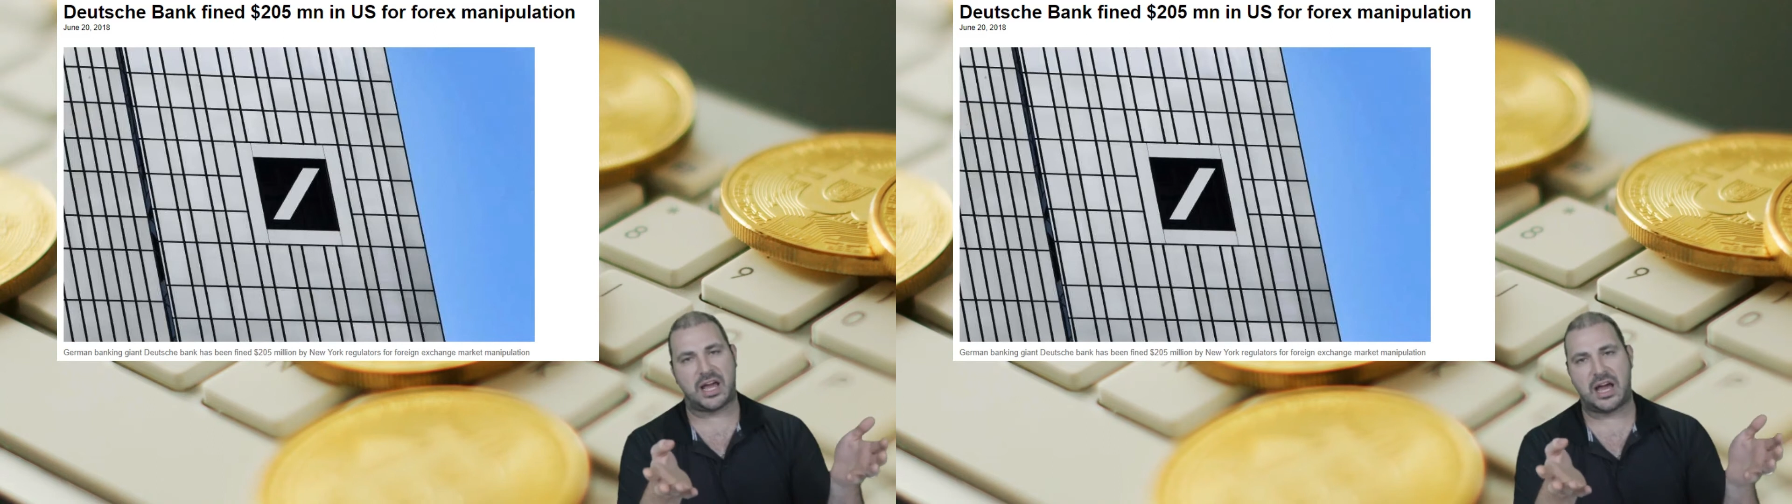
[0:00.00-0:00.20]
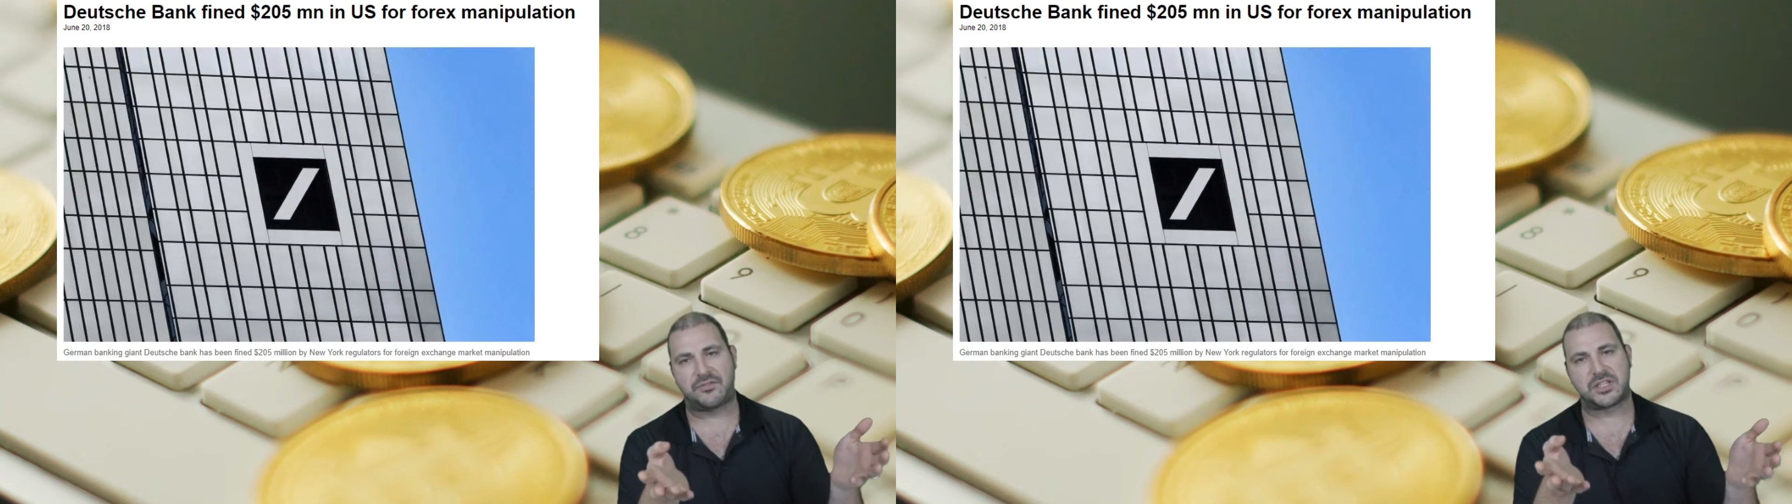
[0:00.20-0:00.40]

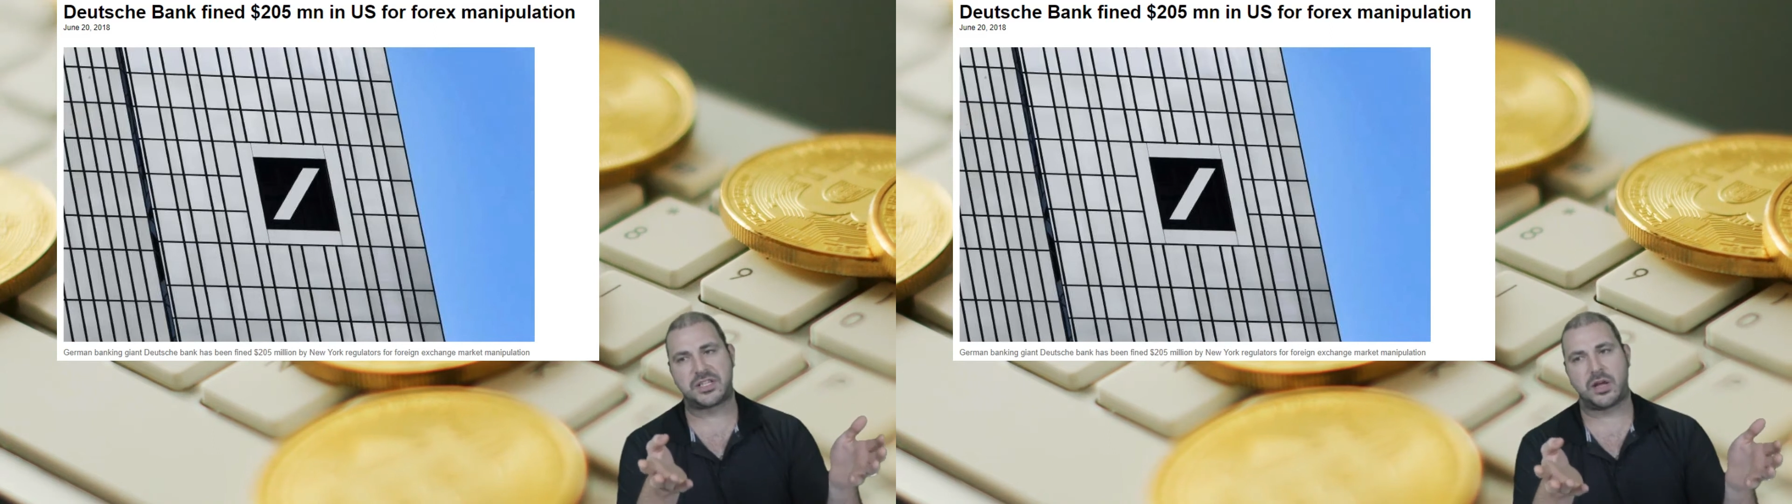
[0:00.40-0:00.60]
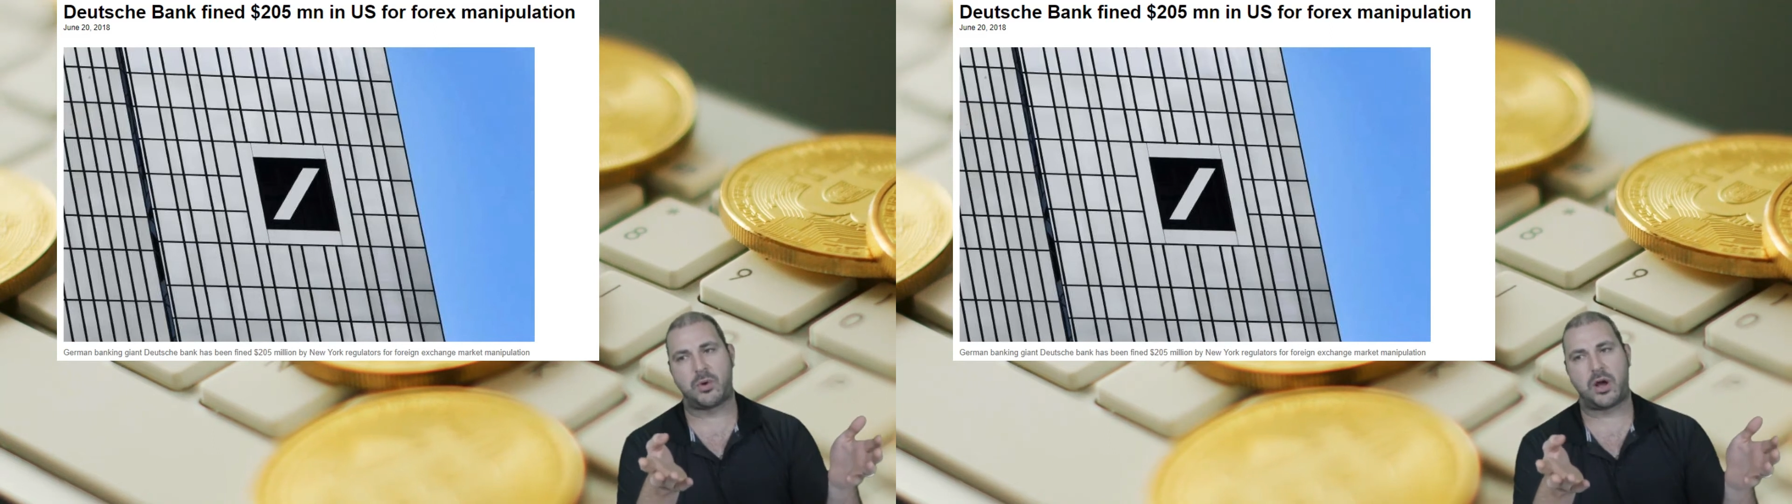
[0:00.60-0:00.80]
to
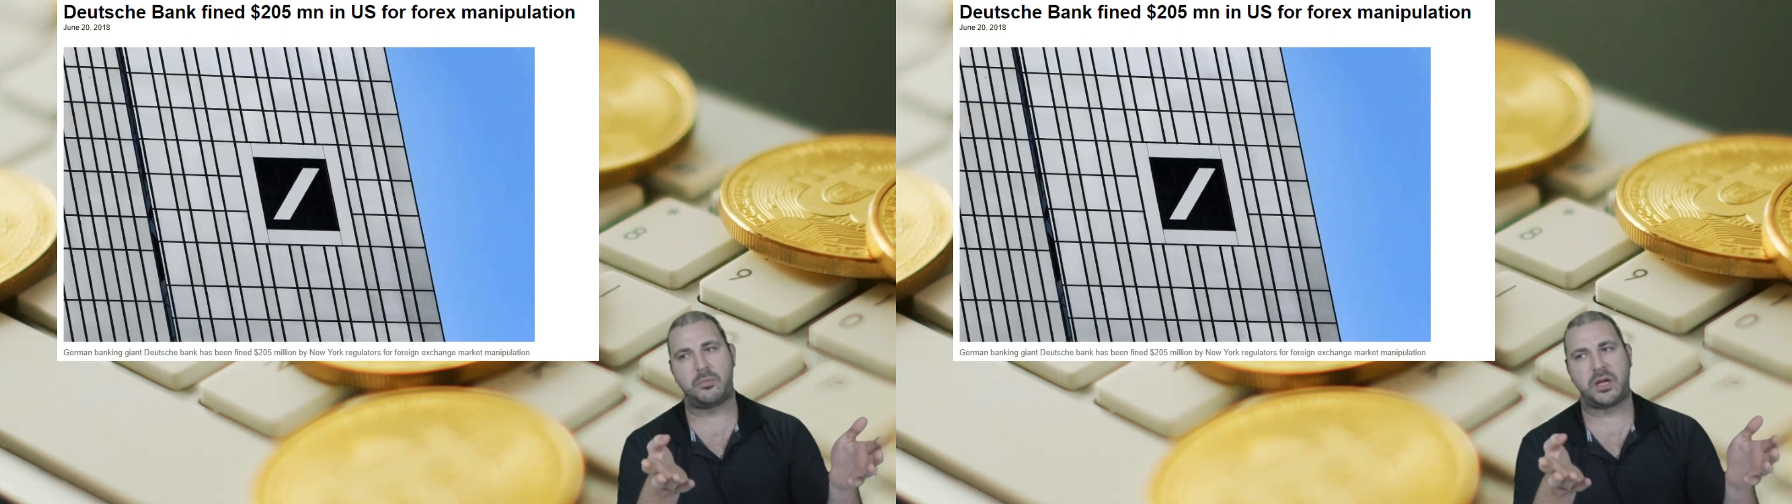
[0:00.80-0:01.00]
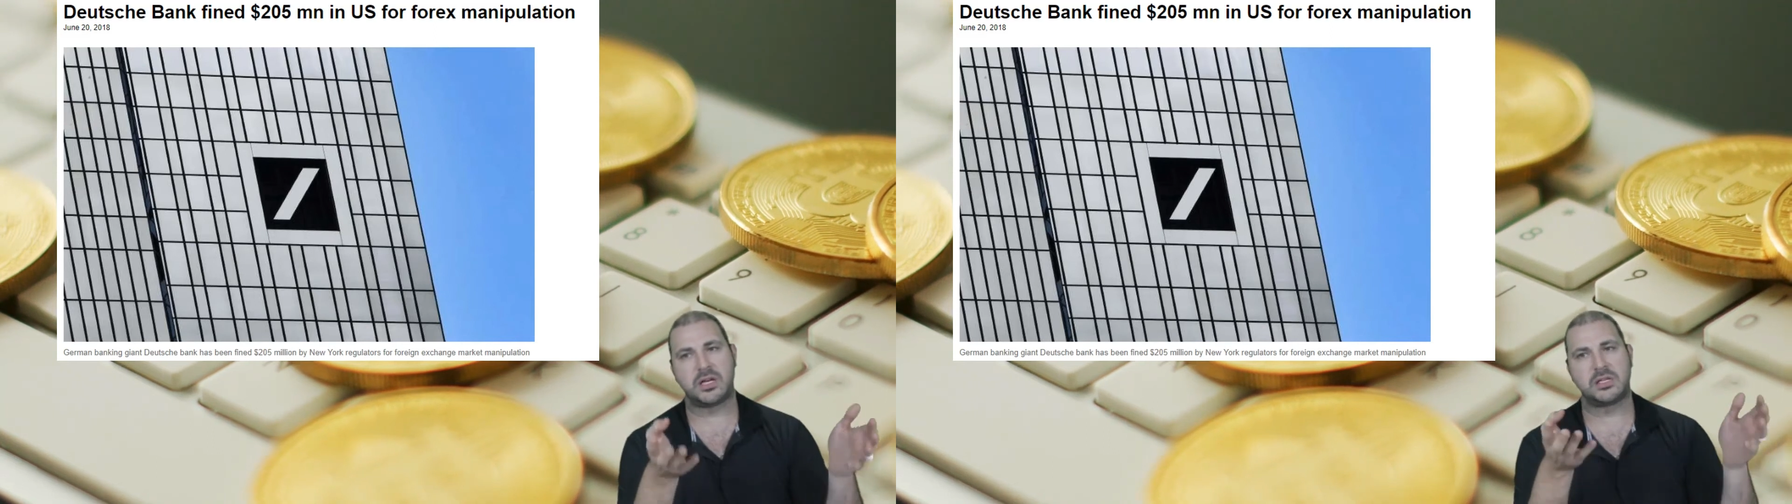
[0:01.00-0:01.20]
stay around
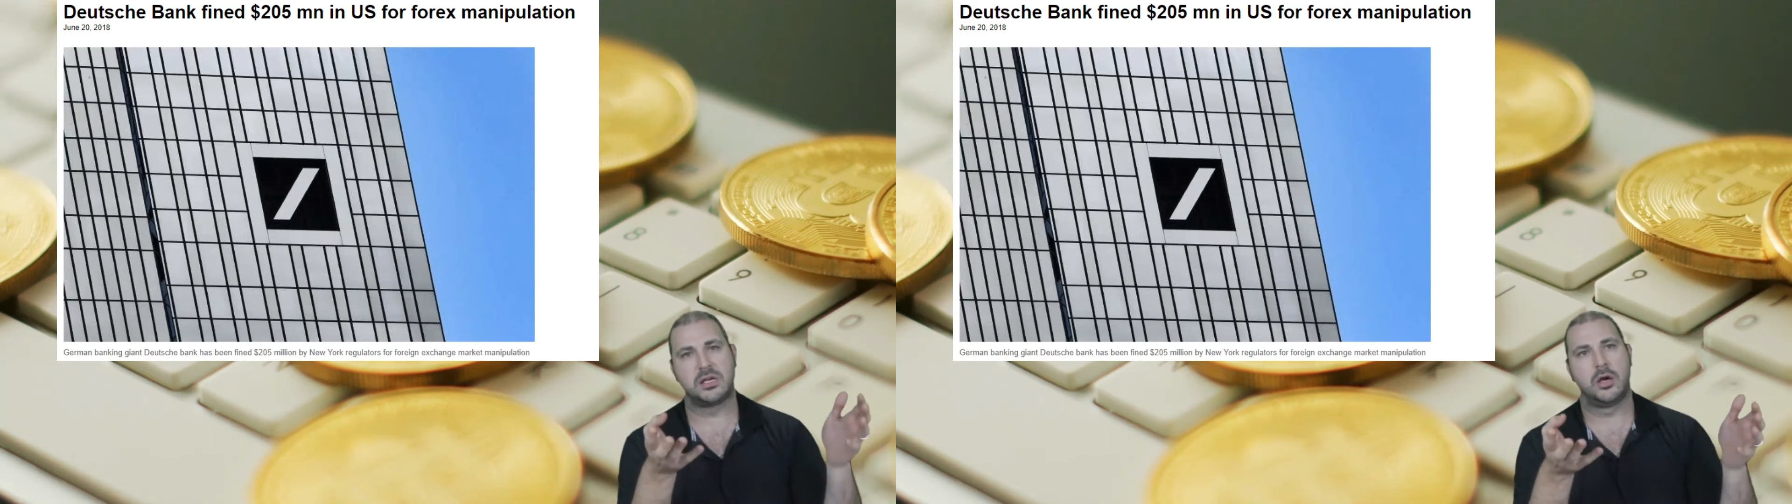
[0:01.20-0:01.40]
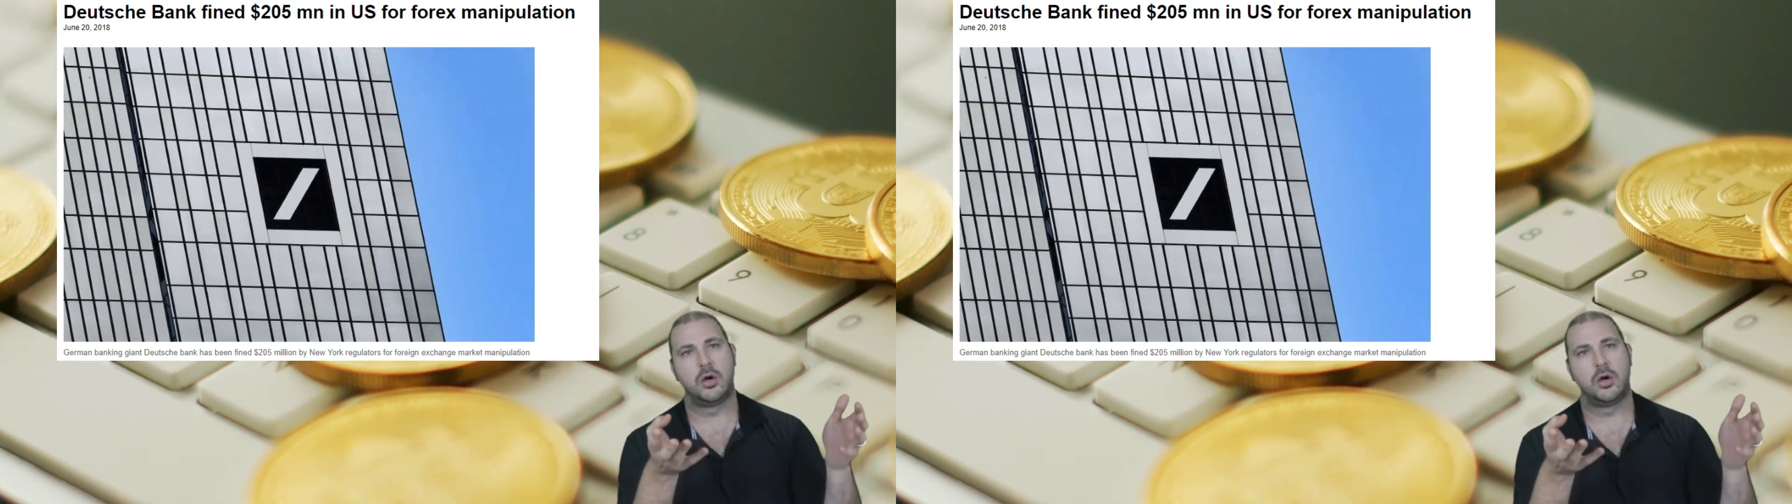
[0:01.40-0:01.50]
because